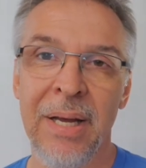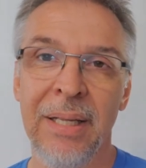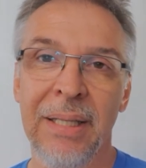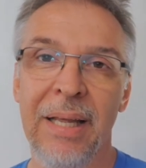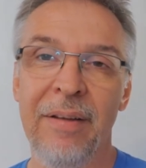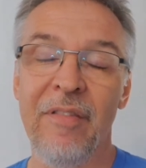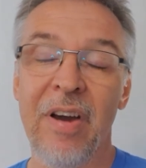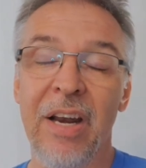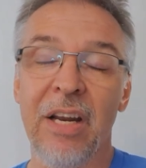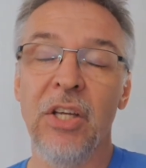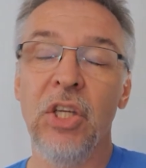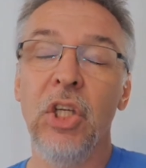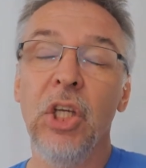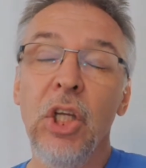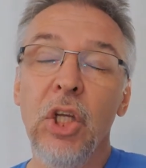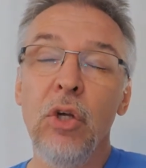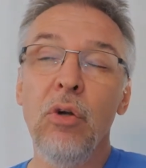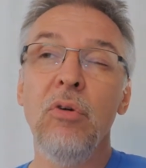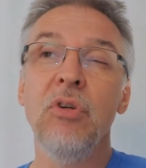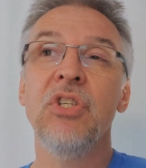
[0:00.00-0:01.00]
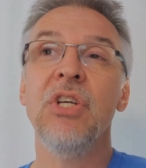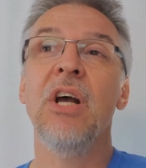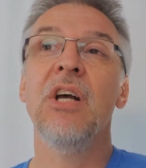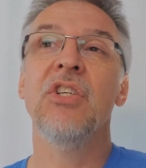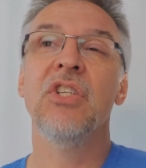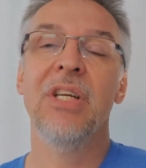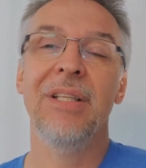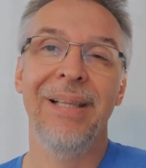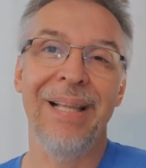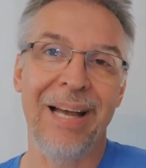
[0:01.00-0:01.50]
They've got a huge
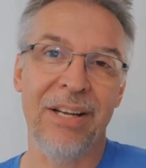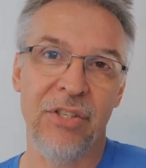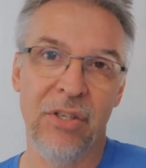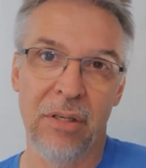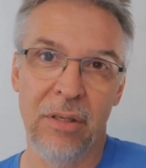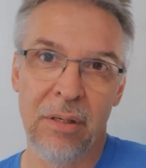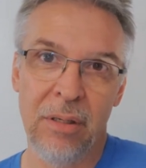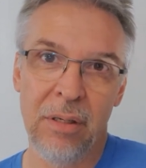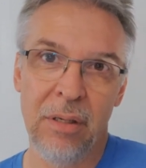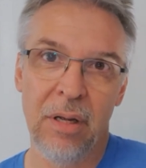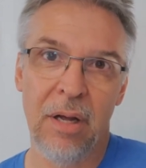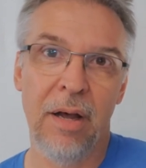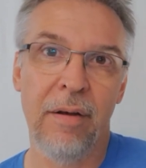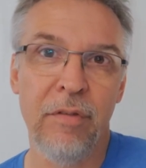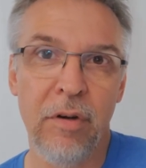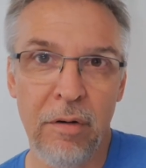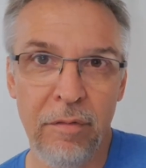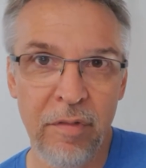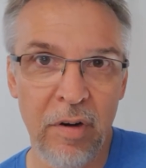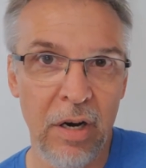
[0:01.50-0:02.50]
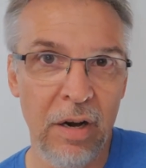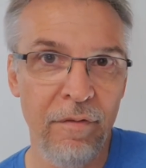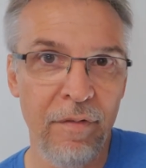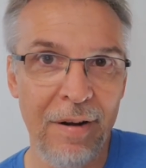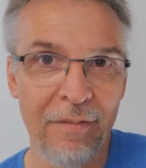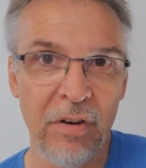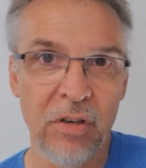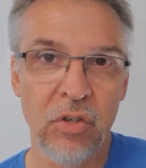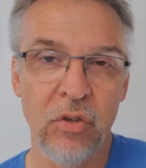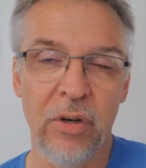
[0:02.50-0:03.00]
selection of your very
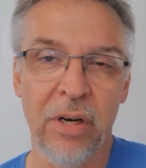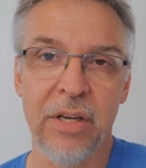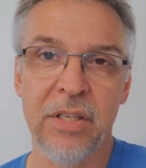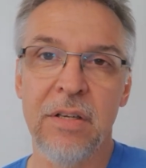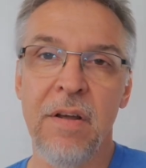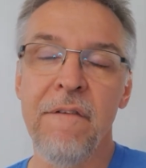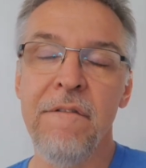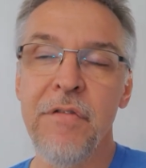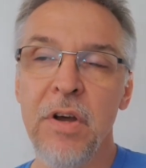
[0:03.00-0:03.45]
favorite tricks.